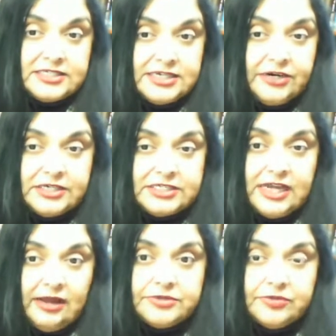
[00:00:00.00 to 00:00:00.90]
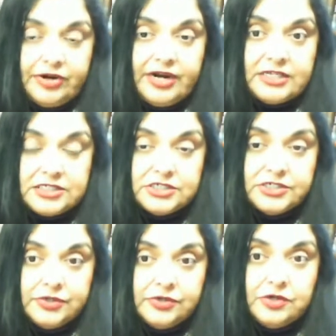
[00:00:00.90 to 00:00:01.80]
serious times for us
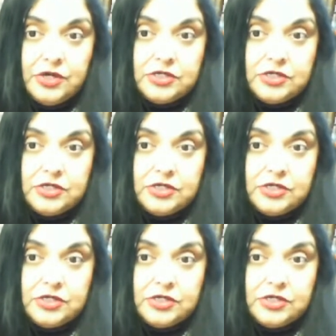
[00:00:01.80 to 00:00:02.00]
to